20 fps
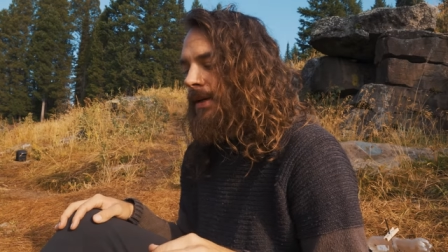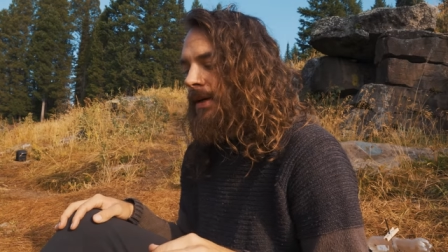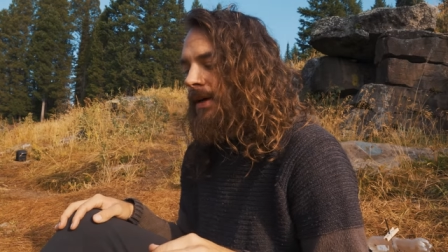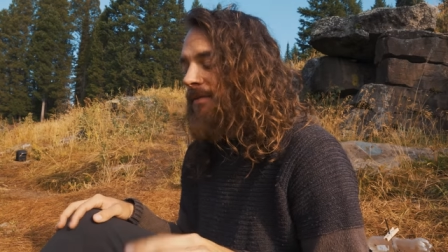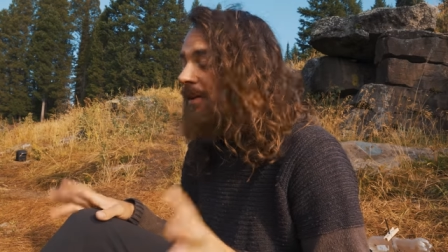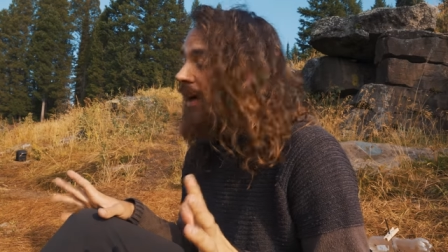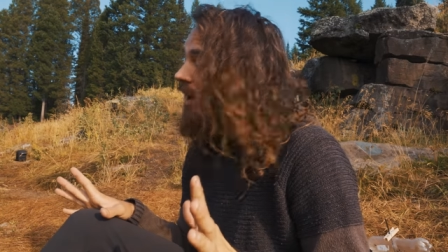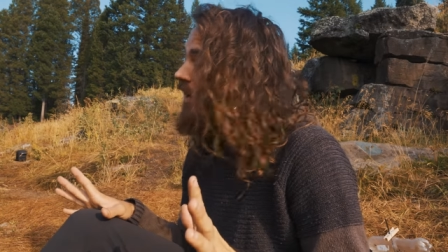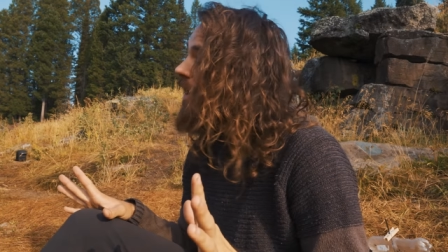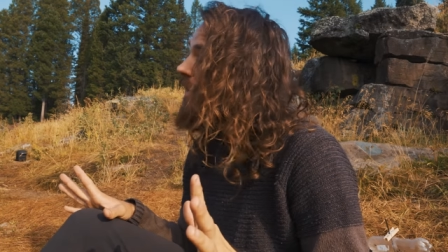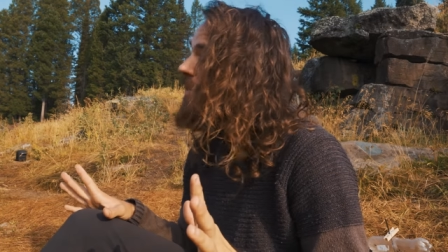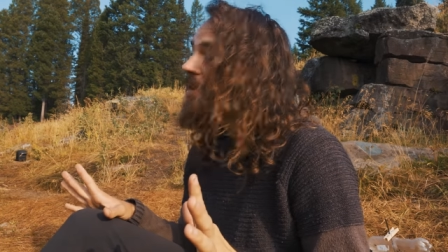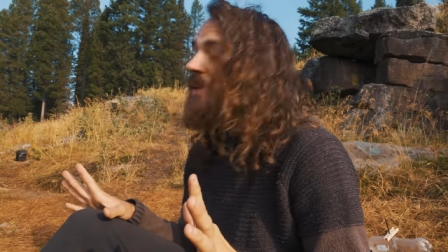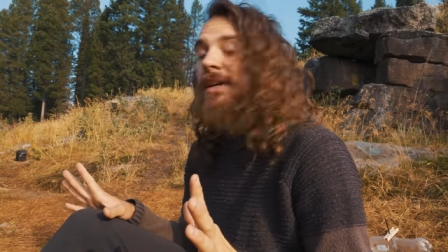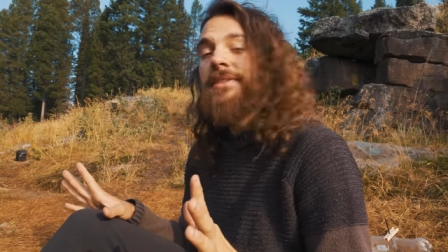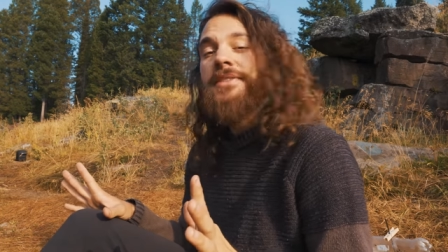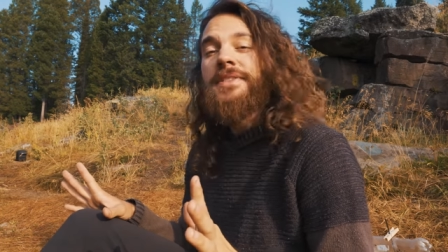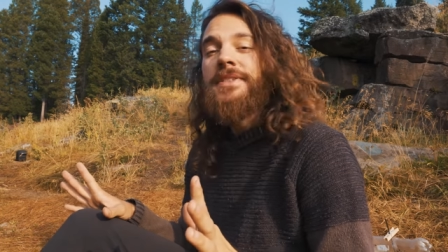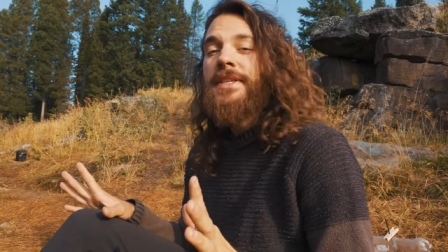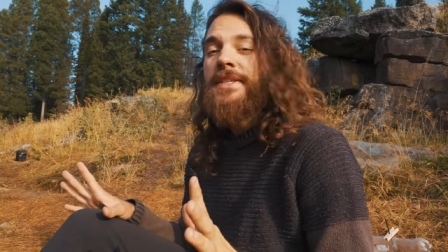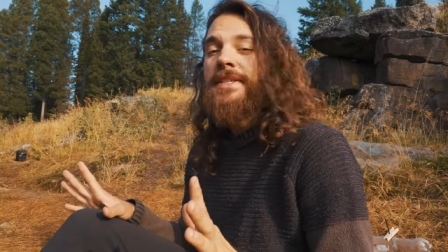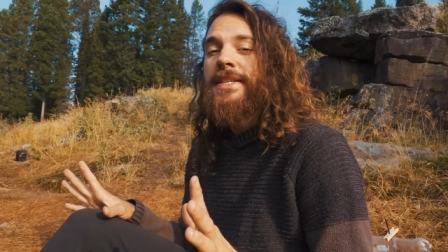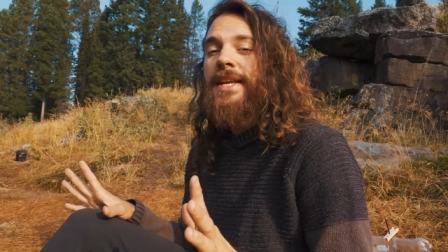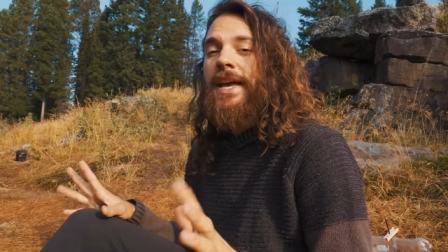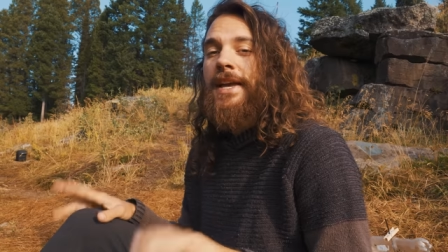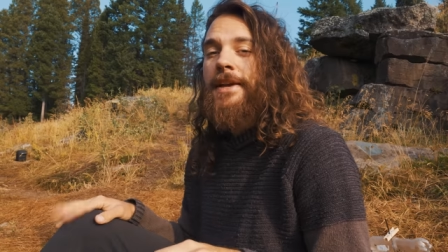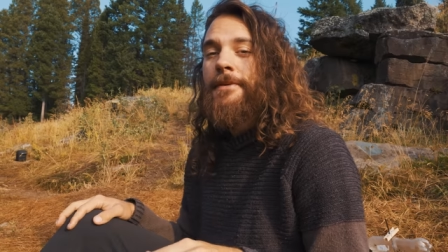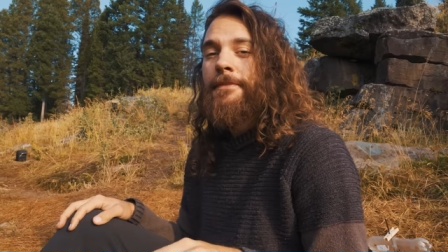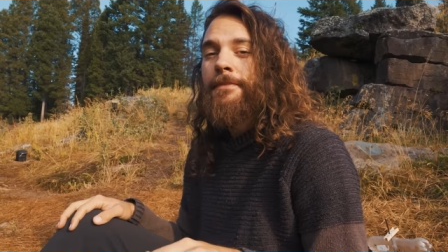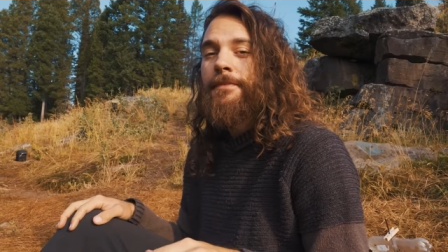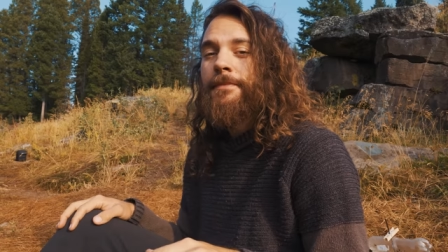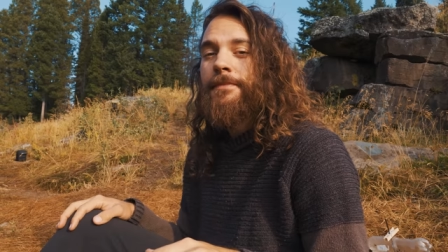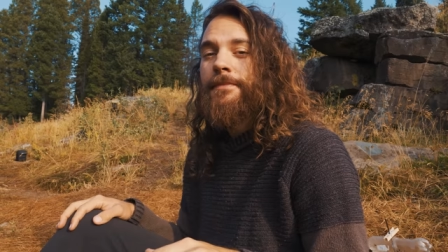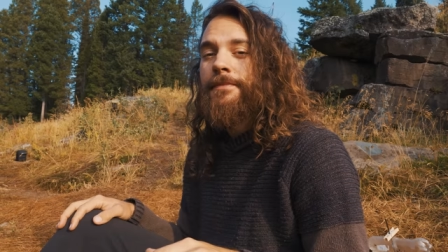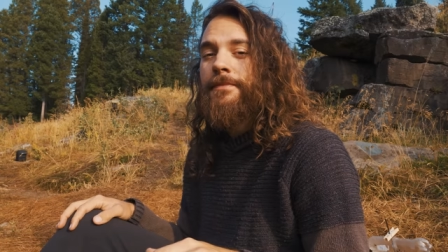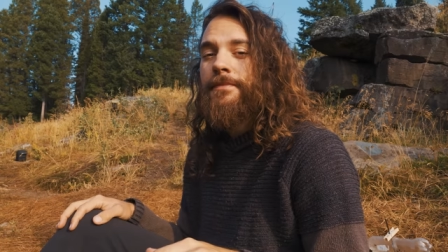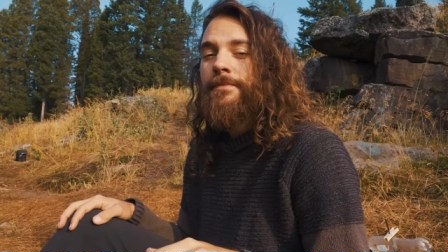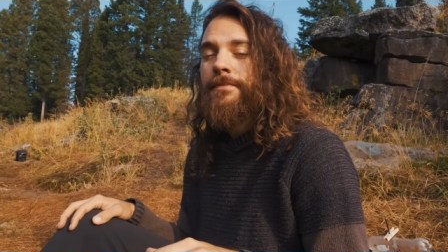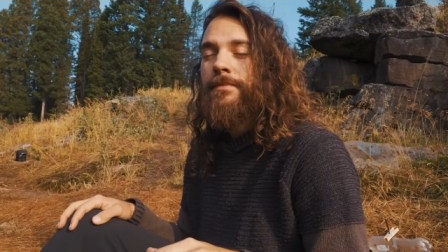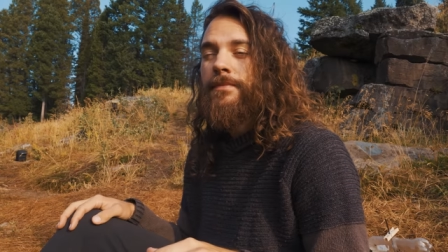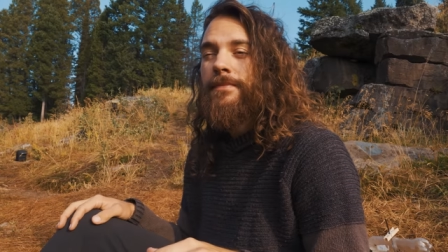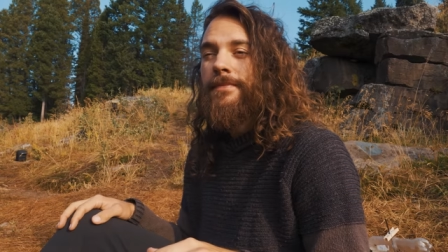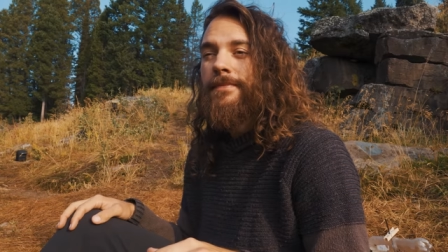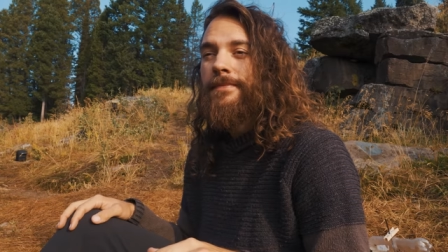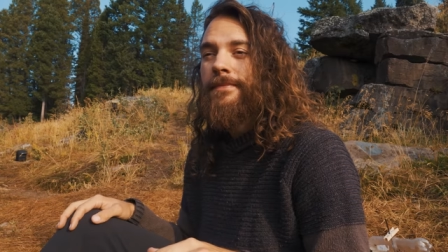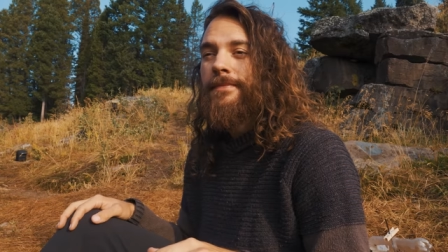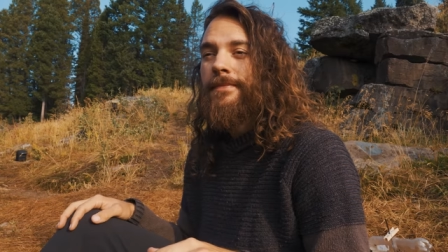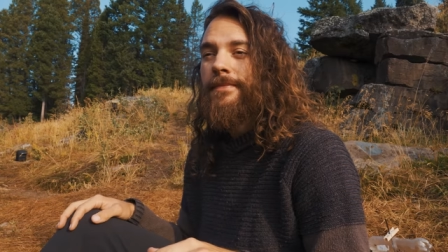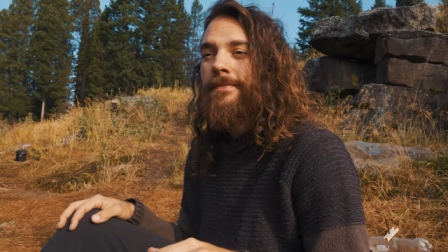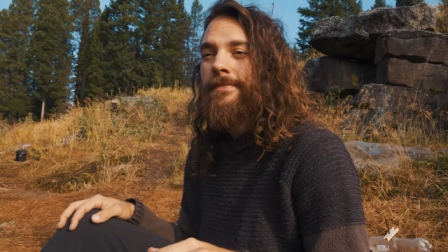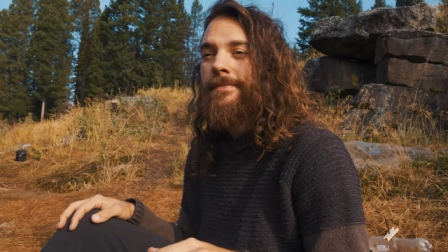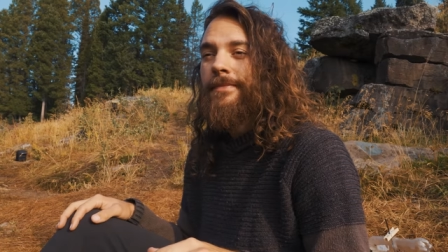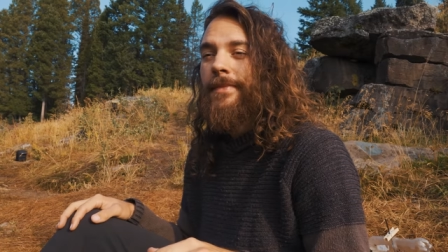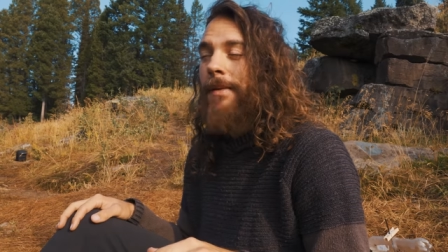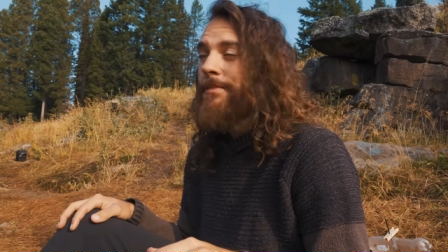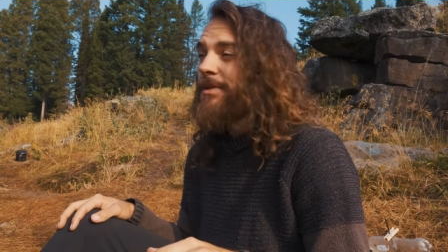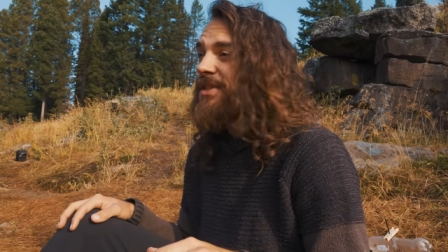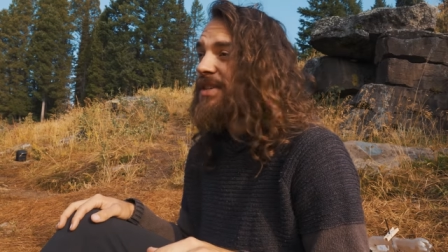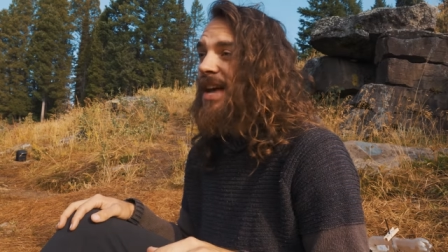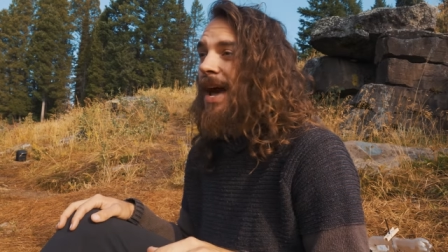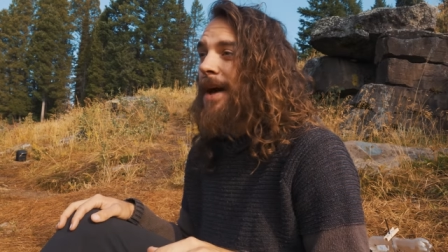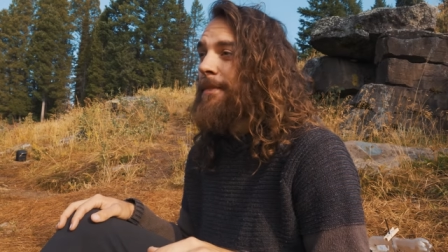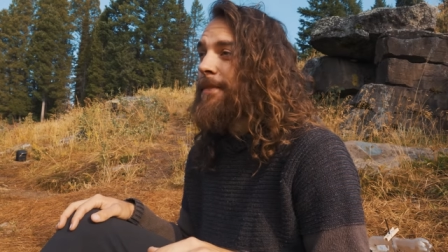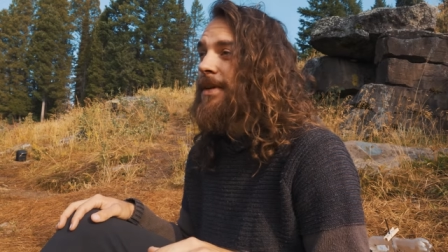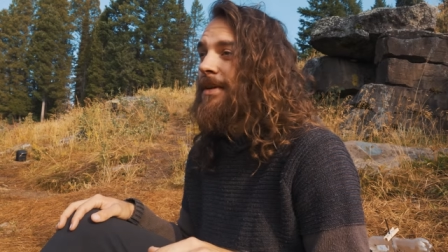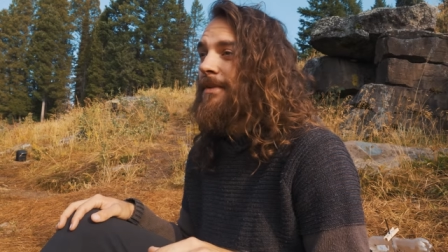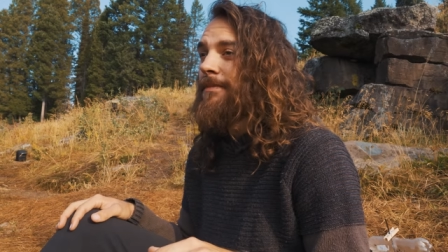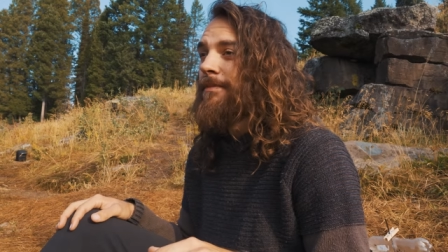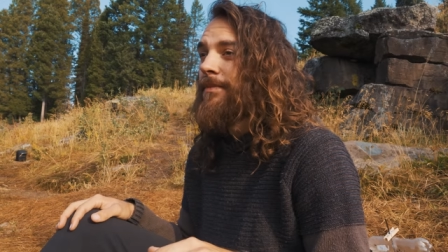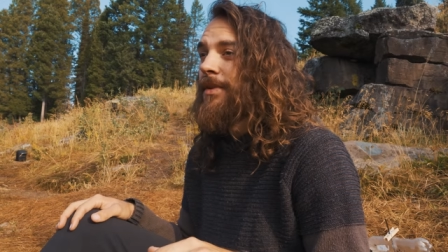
I've got nothing else to say. I'm just happy